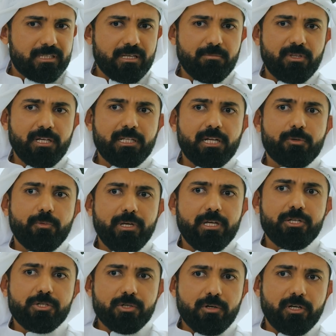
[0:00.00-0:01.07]
it's something that we
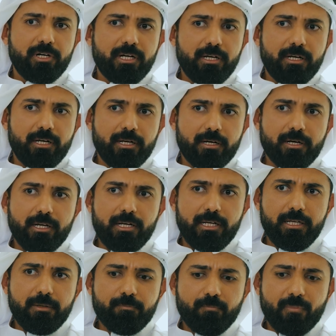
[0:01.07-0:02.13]
enjoy
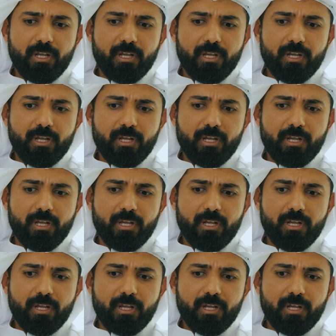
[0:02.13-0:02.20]
really,